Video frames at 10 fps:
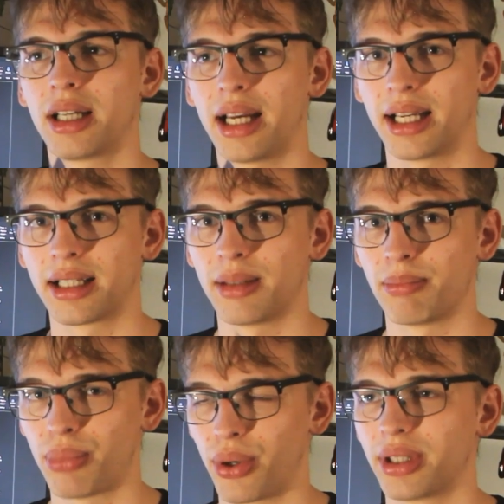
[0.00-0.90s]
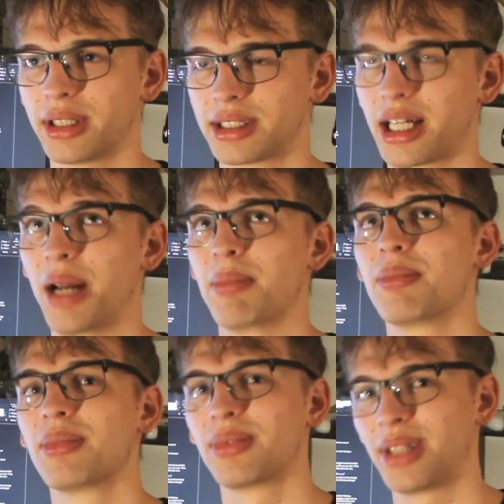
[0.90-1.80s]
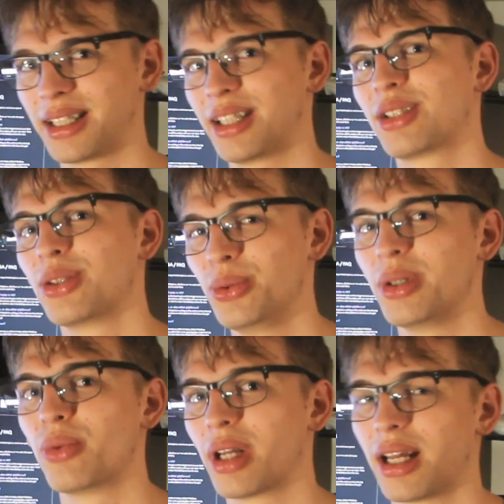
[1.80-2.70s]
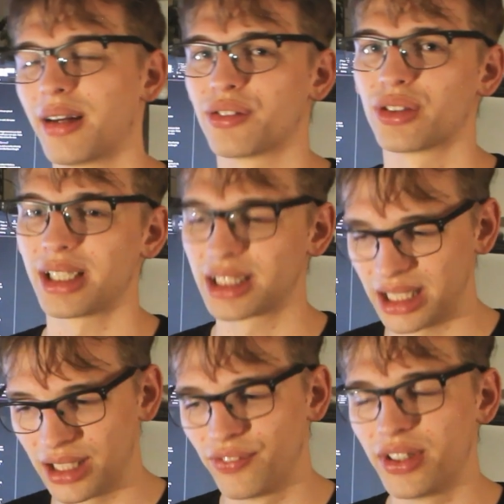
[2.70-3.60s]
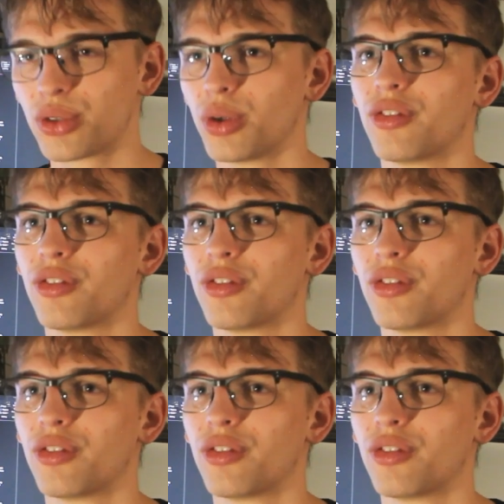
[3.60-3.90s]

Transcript: at a point in time that they do in real life. So that's individual